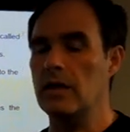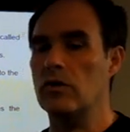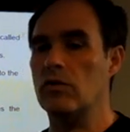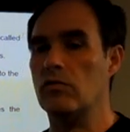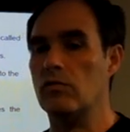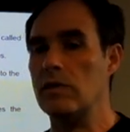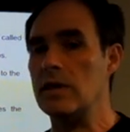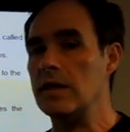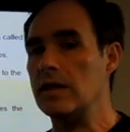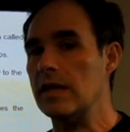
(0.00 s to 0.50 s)

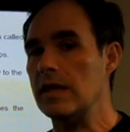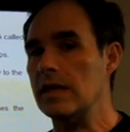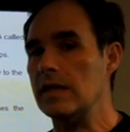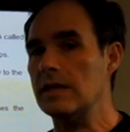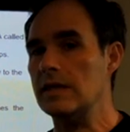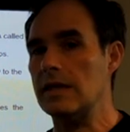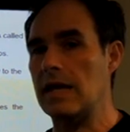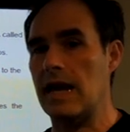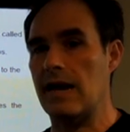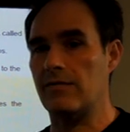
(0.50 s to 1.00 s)
Three
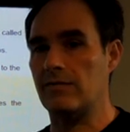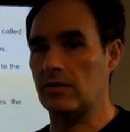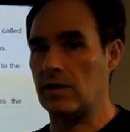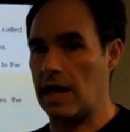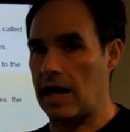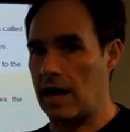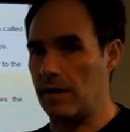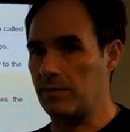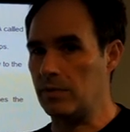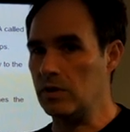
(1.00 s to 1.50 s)
things have to
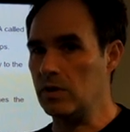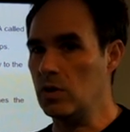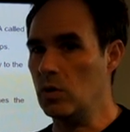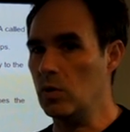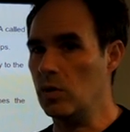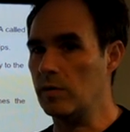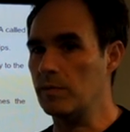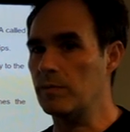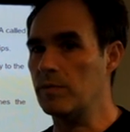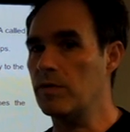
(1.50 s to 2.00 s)
happen
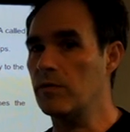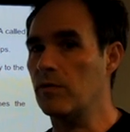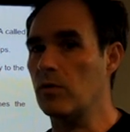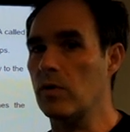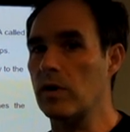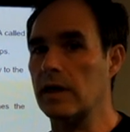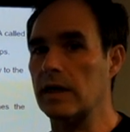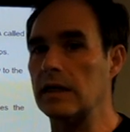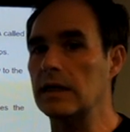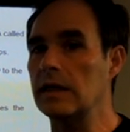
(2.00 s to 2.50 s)
to it
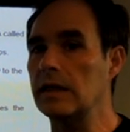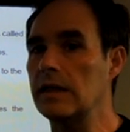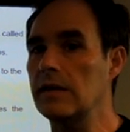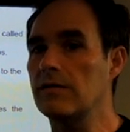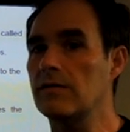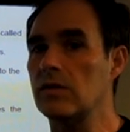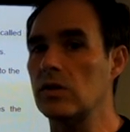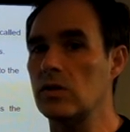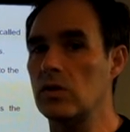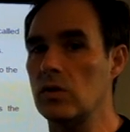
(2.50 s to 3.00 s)
before it can
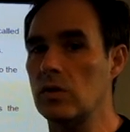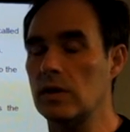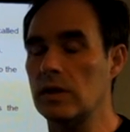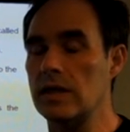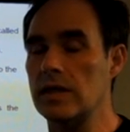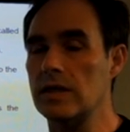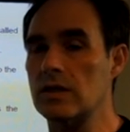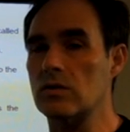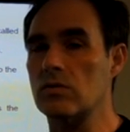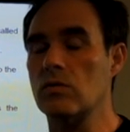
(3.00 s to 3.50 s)
leave the
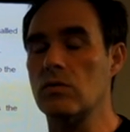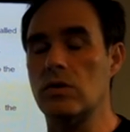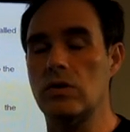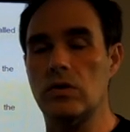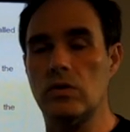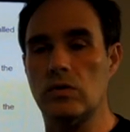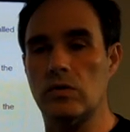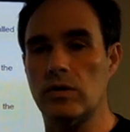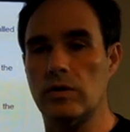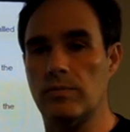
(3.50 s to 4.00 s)
nucleus through the
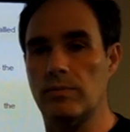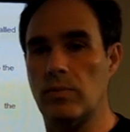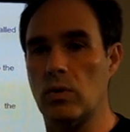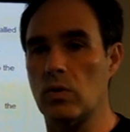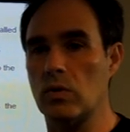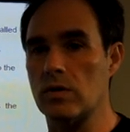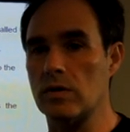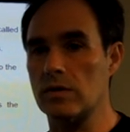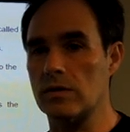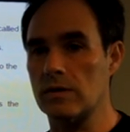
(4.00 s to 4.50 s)
nuclear
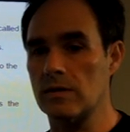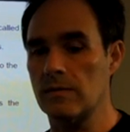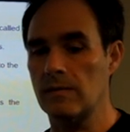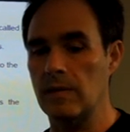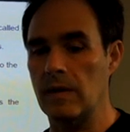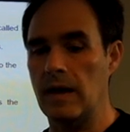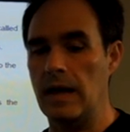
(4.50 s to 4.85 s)
pores.